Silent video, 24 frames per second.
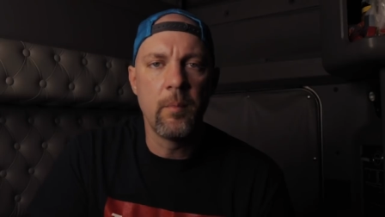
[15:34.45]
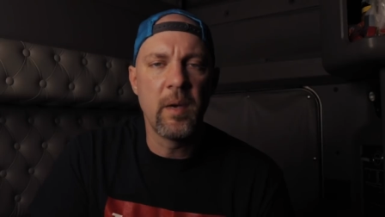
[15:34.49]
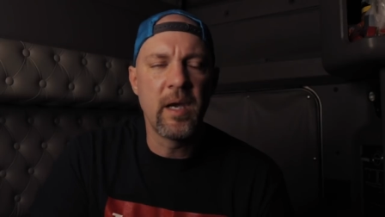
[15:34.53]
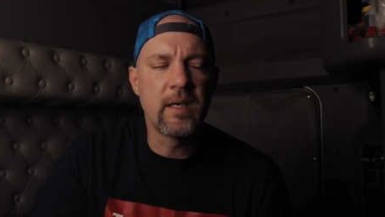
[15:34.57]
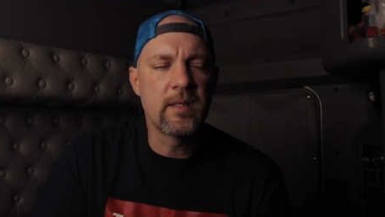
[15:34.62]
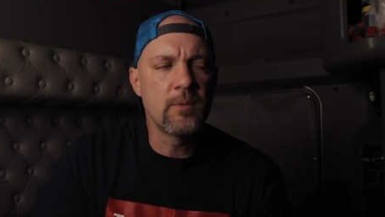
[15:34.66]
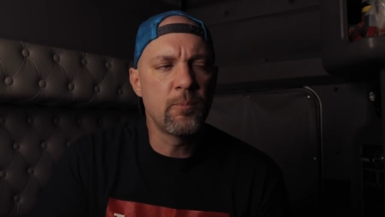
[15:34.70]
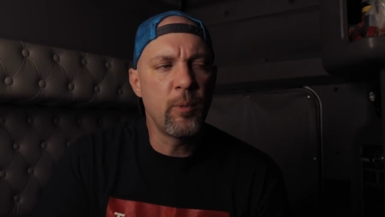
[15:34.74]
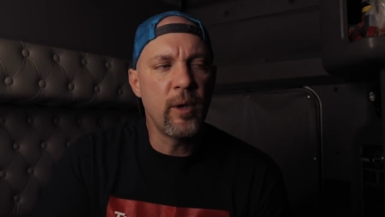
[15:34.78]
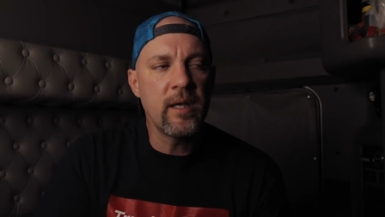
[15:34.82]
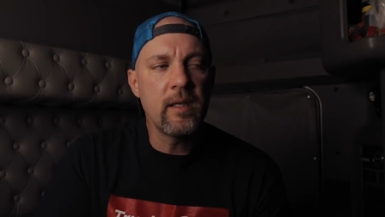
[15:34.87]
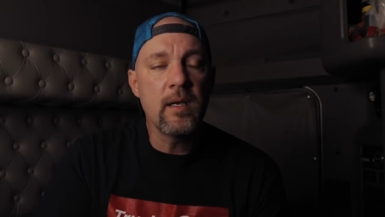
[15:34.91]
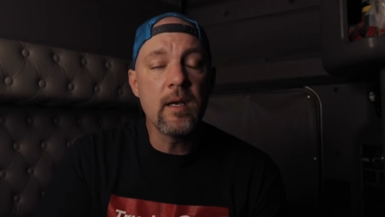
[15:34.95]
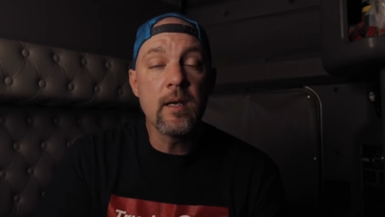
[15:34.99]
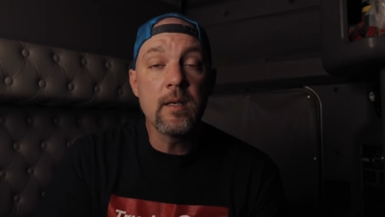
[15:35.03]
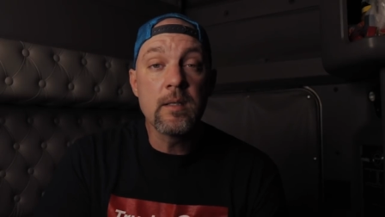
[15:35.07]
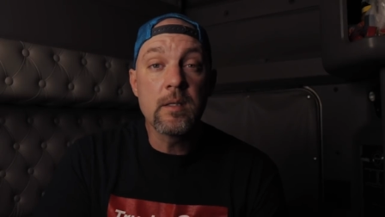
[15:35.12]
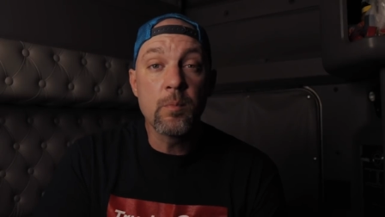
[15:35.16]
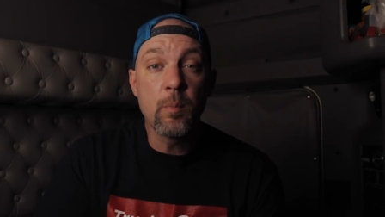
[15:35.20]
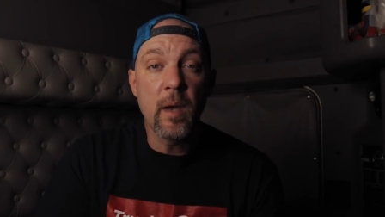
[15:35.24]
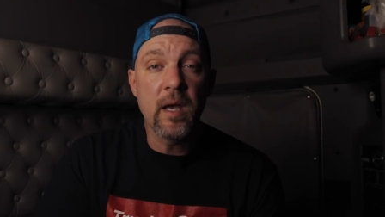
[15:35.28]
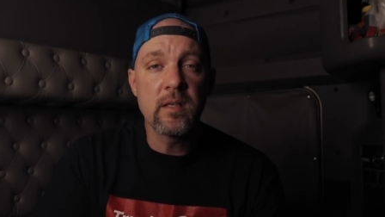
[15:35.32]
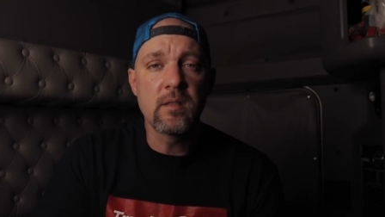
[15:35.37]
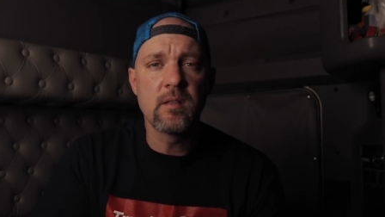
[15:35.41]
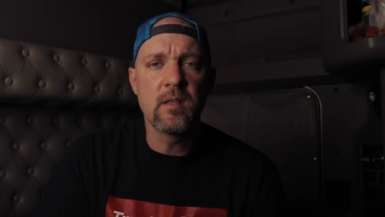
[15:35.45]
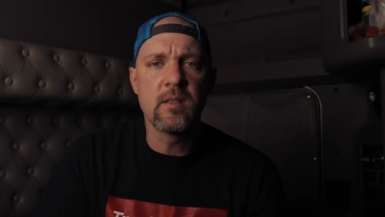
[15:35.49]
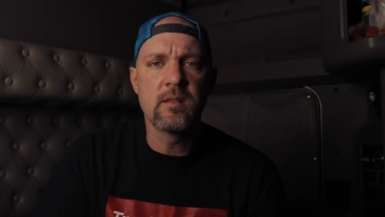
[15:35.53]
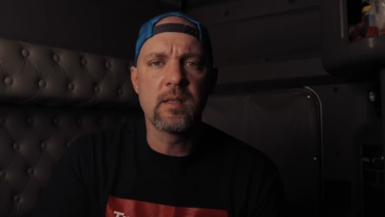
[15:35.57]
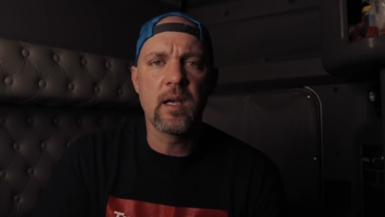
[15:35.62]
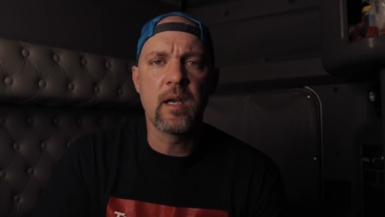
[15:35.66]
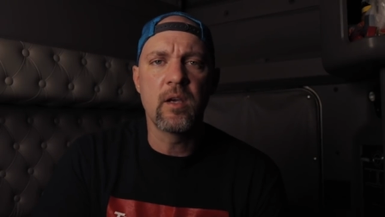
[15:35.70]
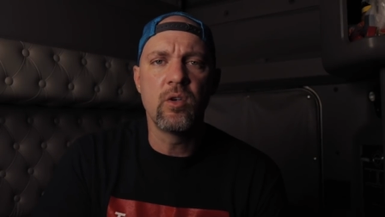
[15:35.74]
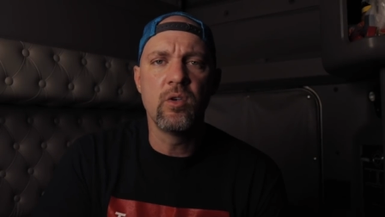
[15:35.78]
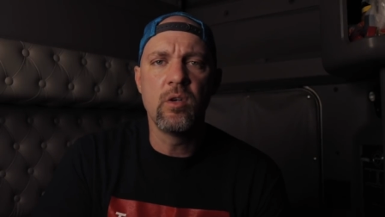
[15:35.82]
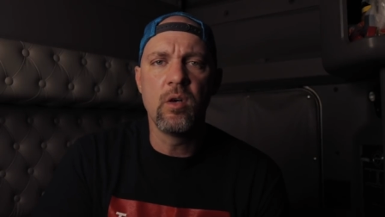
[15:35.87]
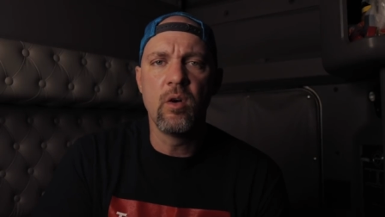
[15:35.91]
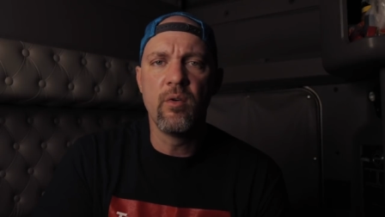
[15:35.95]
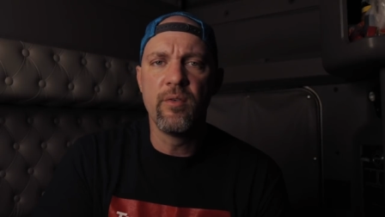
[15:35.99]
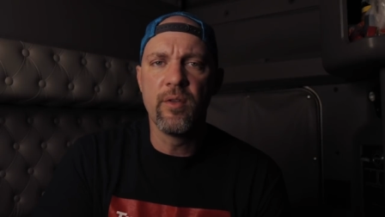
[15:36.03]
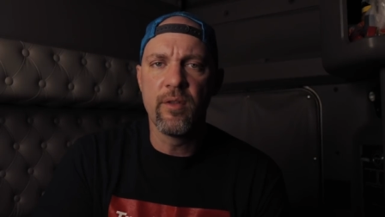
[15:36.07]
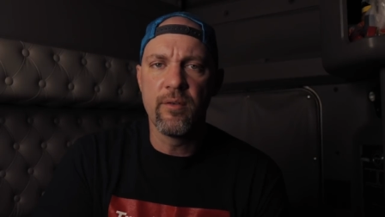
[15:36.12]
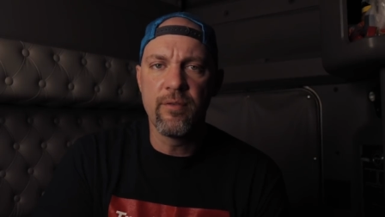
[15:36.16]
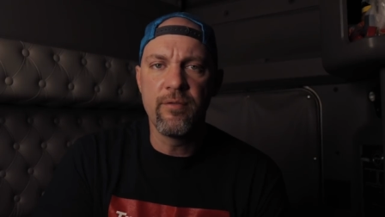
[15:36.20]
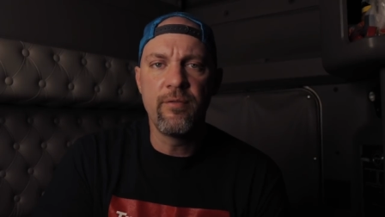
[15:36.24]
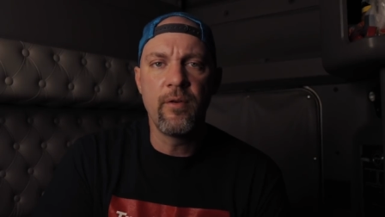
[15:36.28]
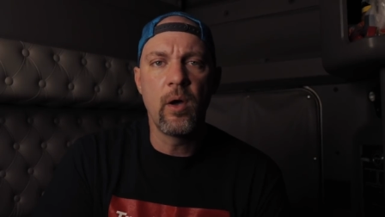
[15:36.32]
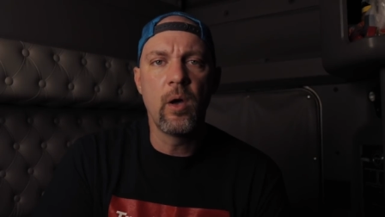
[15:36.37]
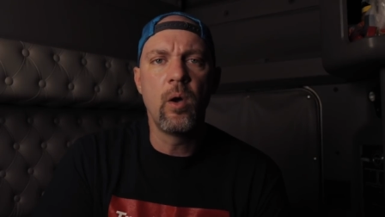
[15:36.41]
I explained it as best as I could over the
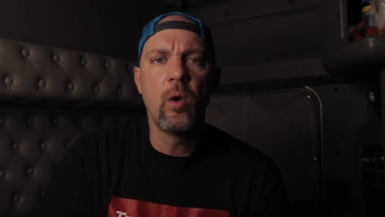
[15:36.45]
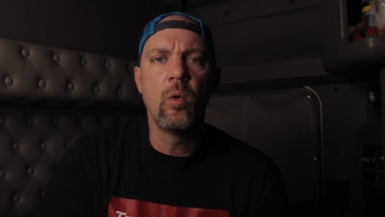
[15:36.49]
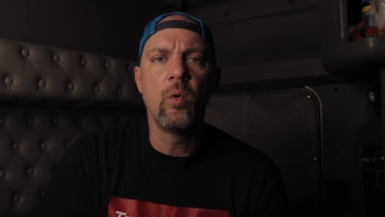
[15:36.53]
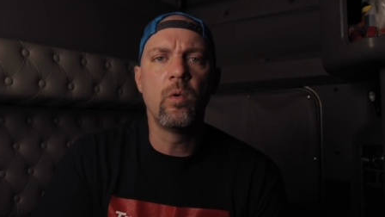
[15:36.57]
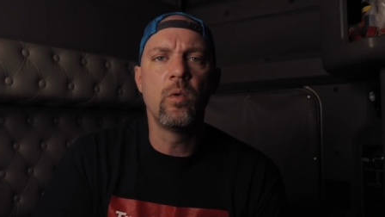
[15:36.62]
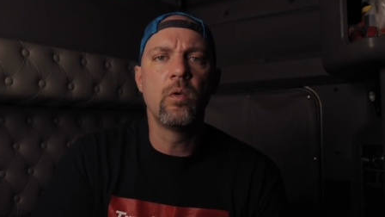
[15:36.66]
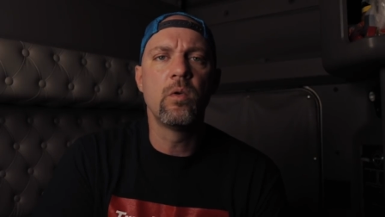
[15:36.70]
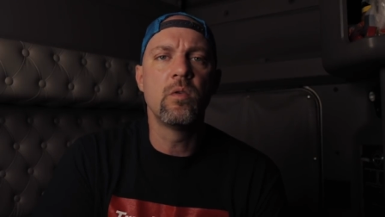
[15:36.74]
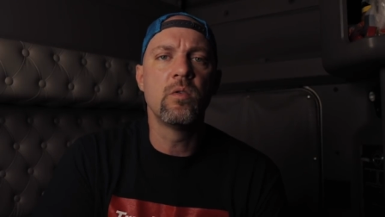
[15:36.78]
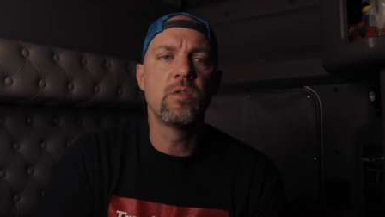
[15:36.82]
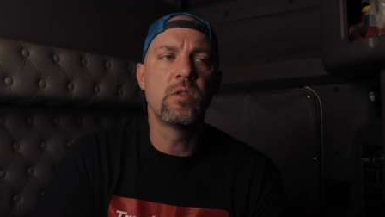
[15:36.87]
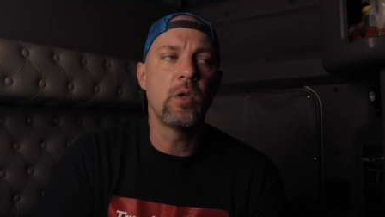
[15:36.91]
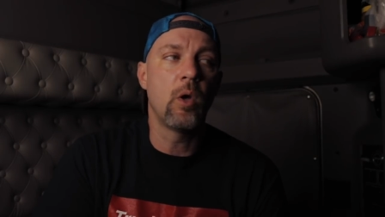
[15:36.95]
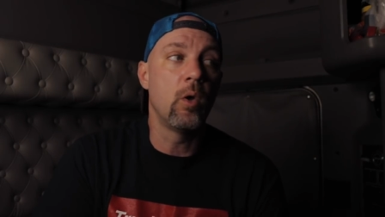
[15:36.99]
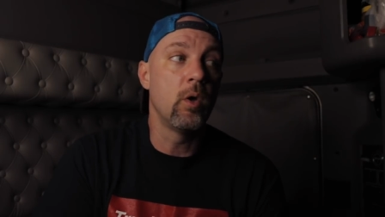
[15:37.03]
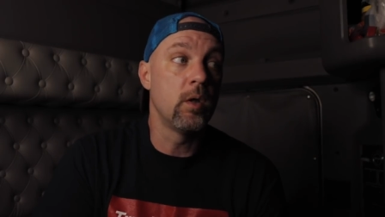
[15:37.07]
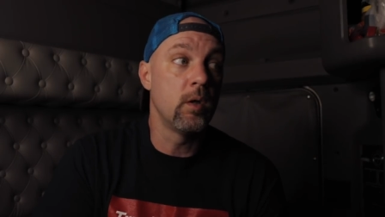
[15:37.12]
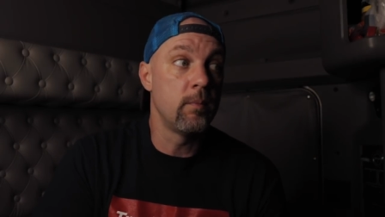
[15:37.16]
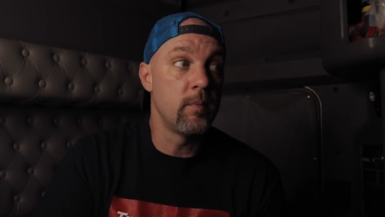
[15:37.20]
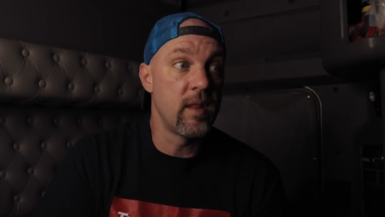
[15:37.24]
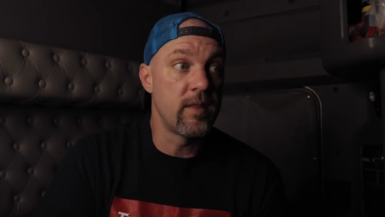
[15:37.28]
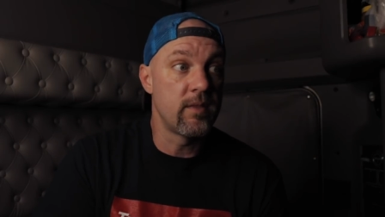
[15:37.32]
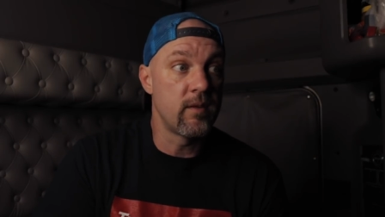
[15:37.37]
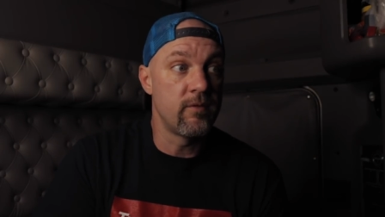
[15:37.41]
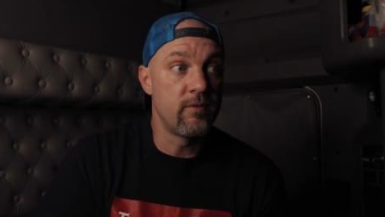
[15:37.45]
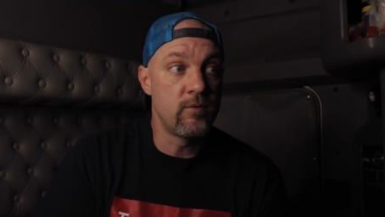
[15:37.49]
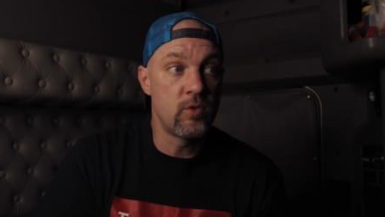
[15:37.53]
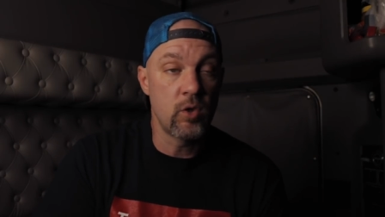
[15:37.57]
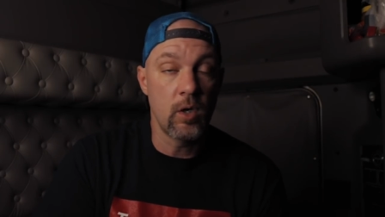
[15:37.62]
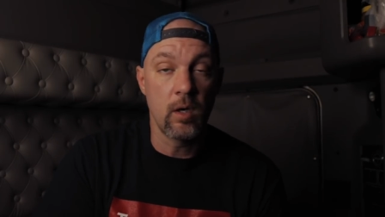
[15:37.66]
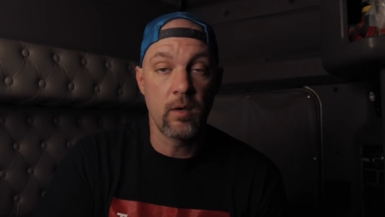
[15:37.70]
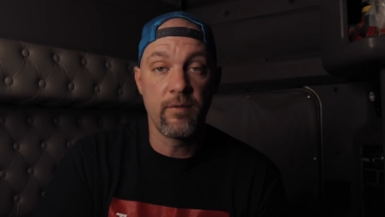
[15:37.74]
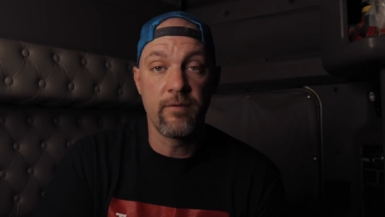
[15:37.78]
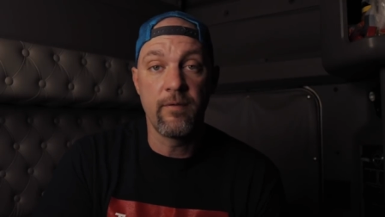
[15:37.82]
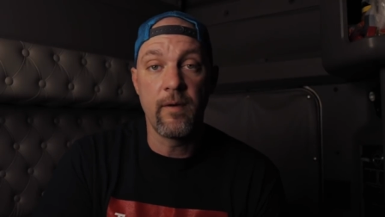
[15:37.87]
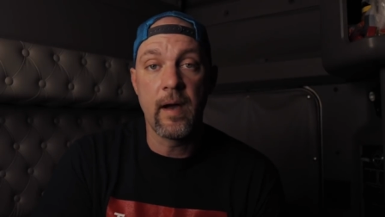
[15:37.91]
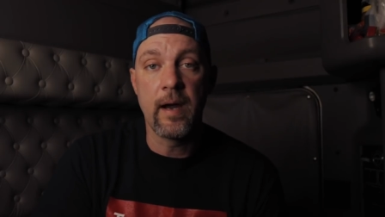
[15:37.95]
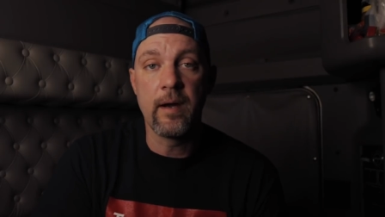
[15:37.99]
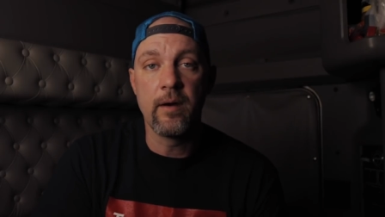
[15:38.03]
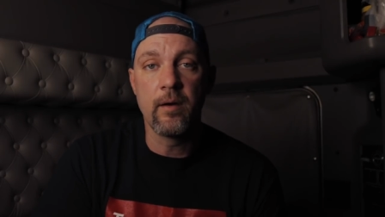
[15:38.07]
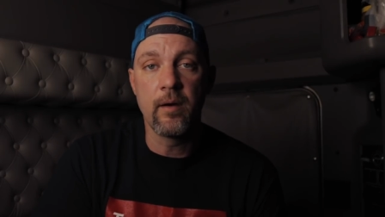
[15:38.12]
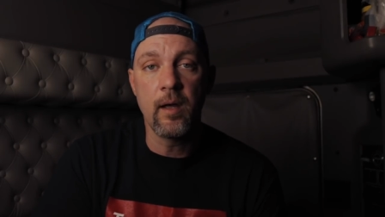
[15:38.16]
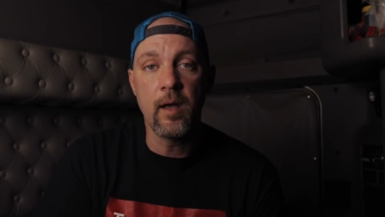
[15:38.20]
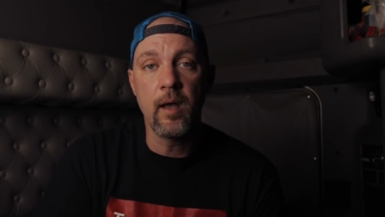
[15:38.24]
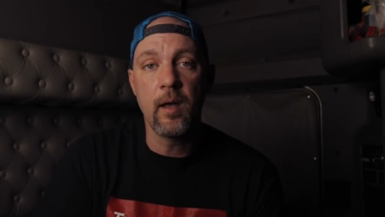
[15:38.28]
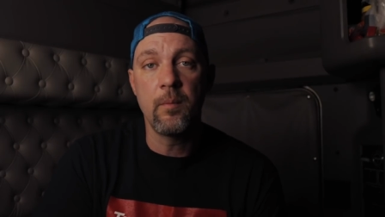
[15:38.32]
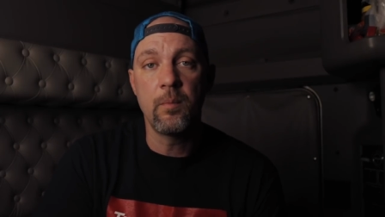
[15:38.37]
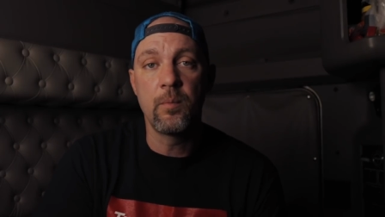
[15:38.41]
phone, told him that the truck fired
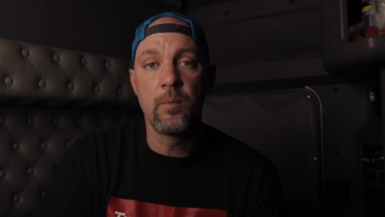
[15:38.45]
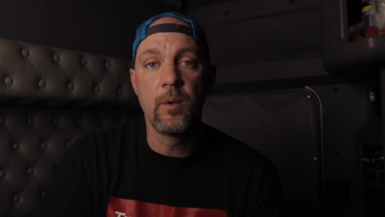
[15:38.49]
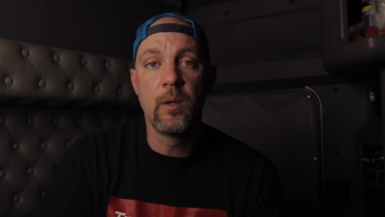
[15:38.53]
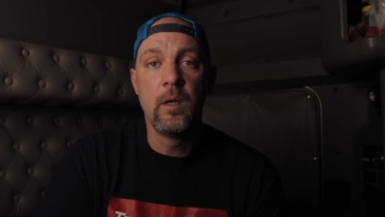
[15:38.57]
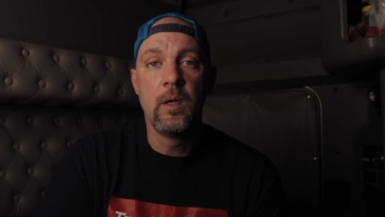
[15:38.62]
up.